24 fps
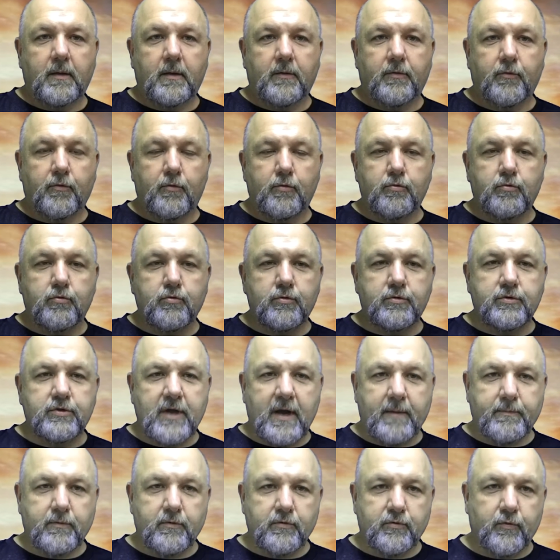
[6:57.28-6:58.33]
through
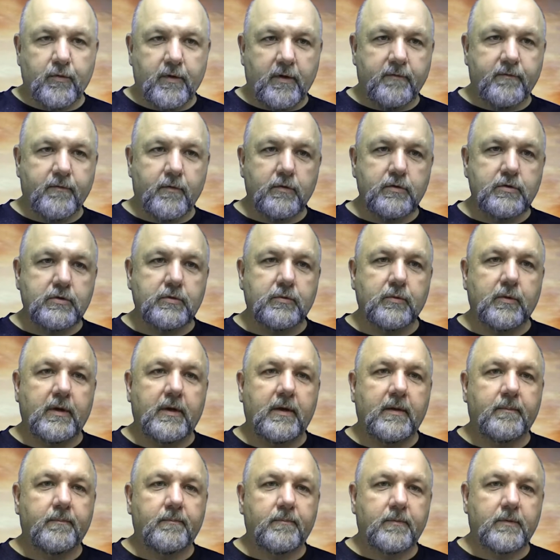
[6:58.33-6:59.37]
chapter 12, verse
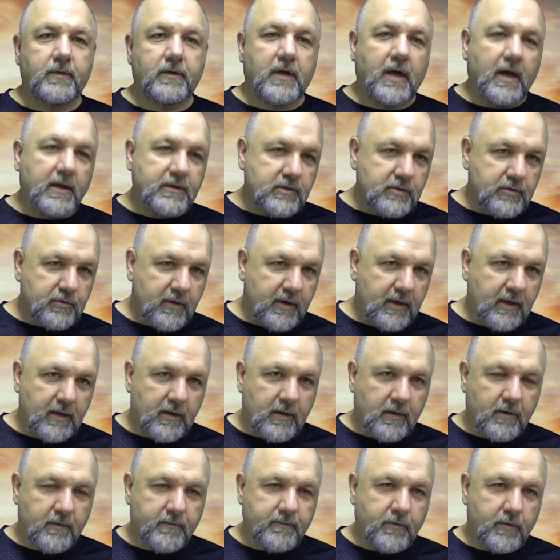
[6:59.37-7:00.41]
3, concentrating
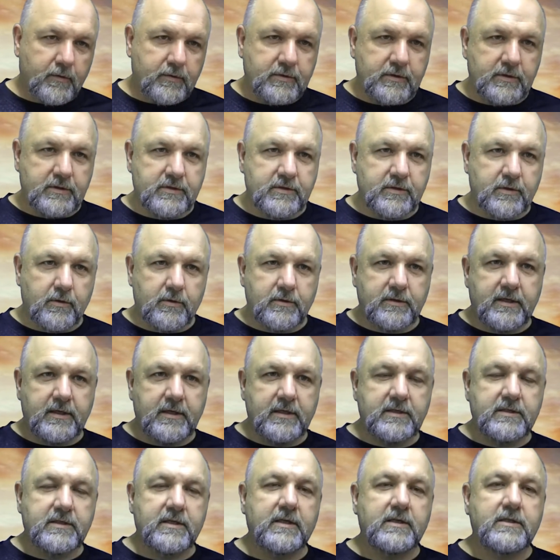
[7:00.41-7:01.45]
on verses 13
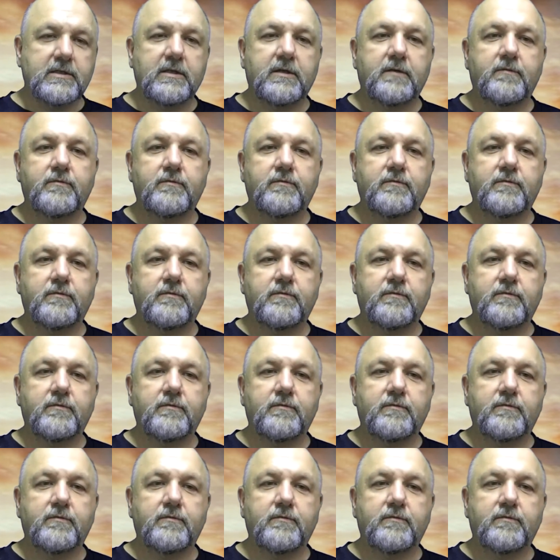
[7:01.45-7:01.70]
and 16